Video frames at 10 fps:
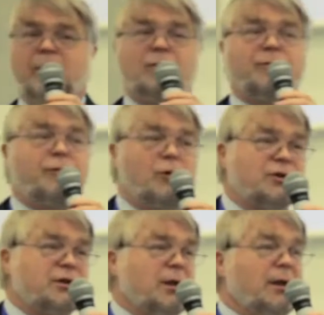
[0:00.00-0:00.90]

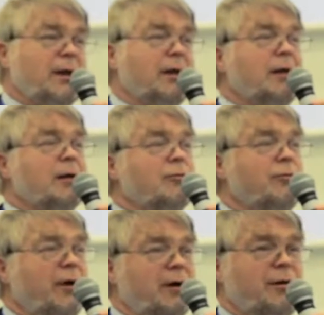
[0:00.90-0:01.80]
Unfortunately,
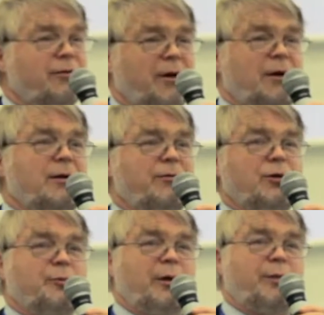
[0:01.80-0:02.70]
very, very
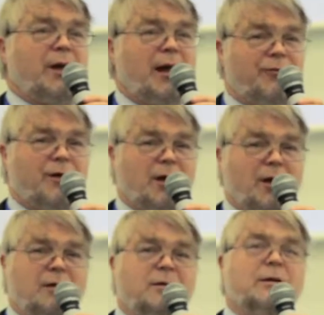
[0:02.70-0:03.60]
few people in
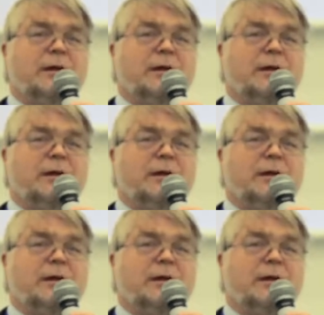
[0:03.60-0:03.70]
Africa